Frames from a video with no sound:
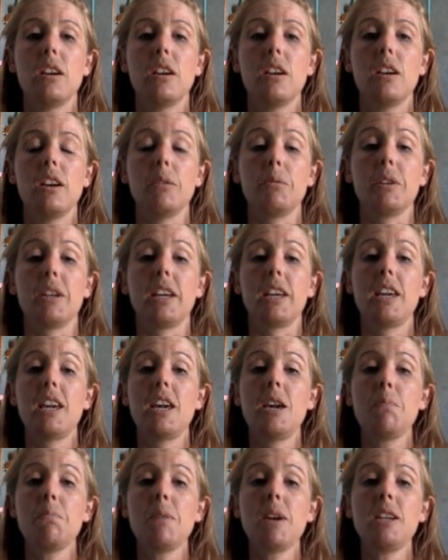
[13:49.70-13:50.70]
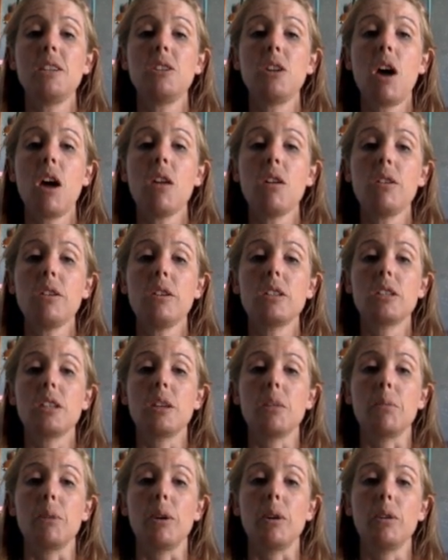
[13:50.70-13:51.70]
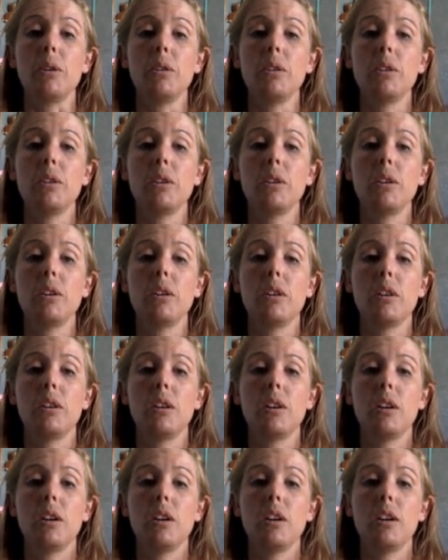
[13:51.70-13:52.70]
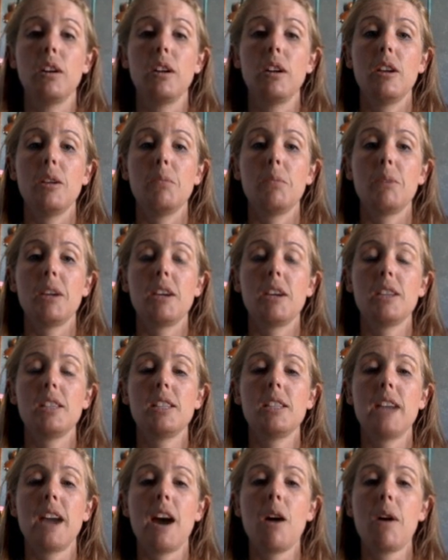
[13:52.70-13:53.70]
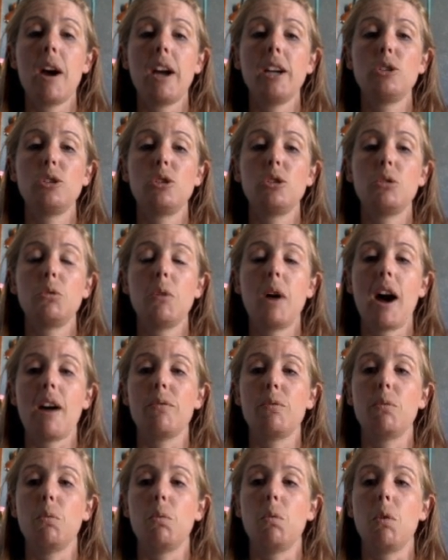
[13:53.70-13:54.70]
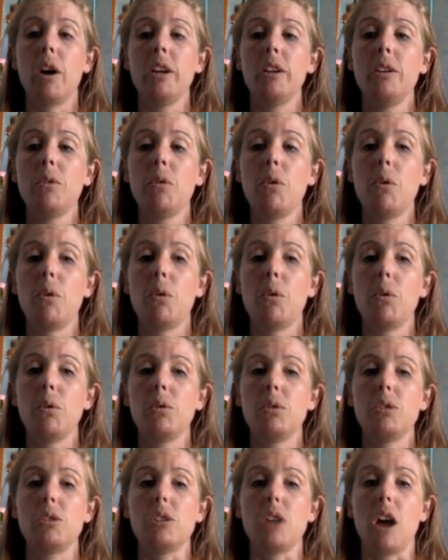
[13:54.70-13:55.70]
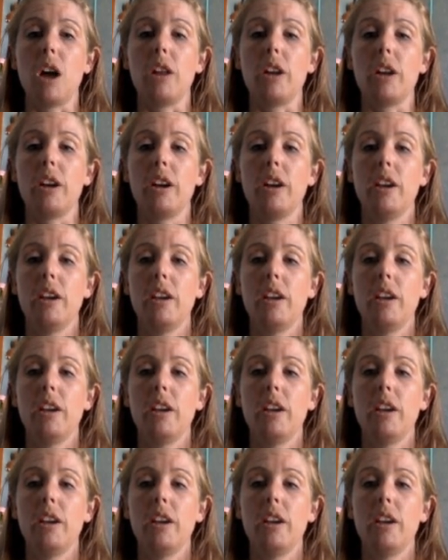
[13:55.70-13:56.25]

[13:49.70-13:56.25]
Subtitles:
I'm going to keep my dollar symbol because now I do have one whole dollar.